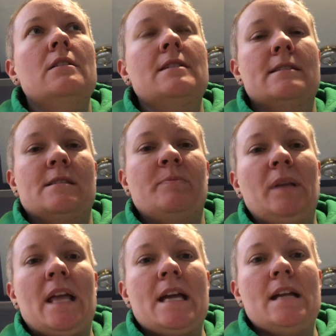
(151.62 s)

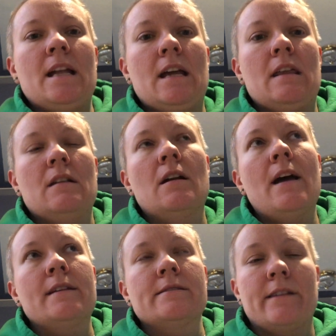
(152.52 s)
displayed in
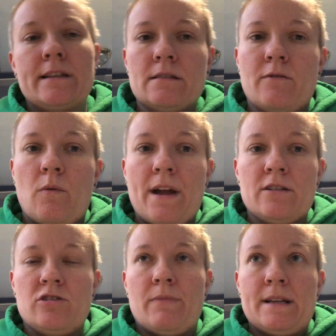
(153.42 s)
as nice of a way
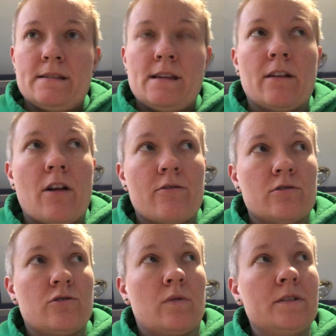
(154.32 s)
as you might see at other
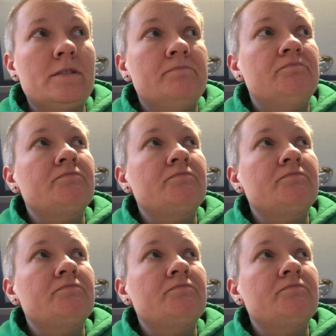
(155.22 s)
stores.